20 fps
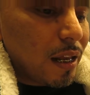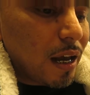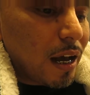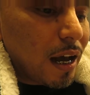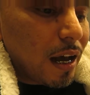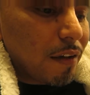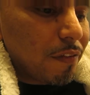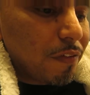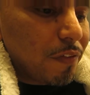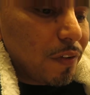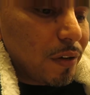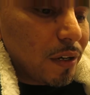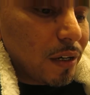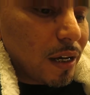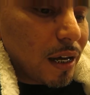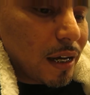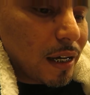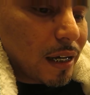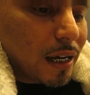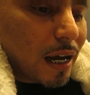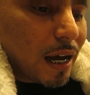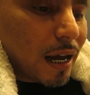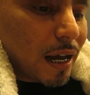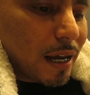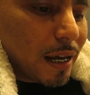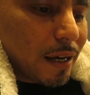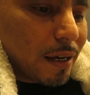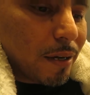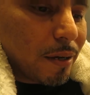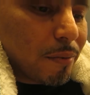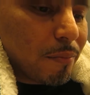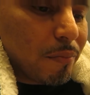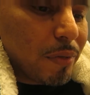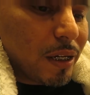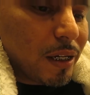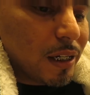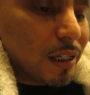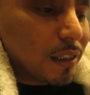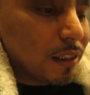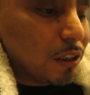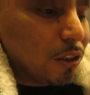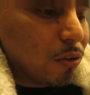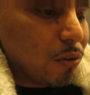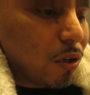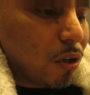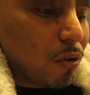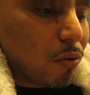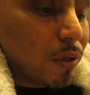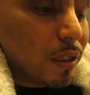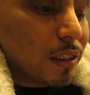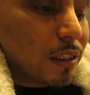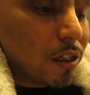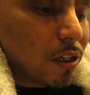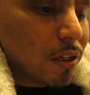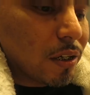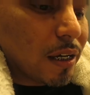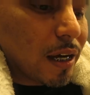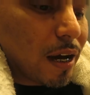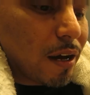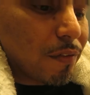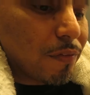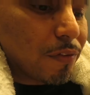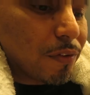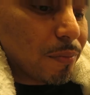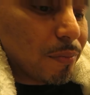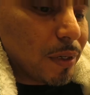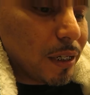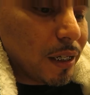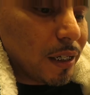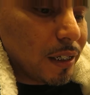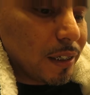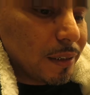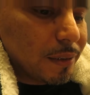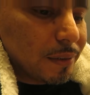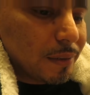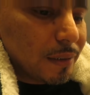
I feel like I am, because you always look out for me.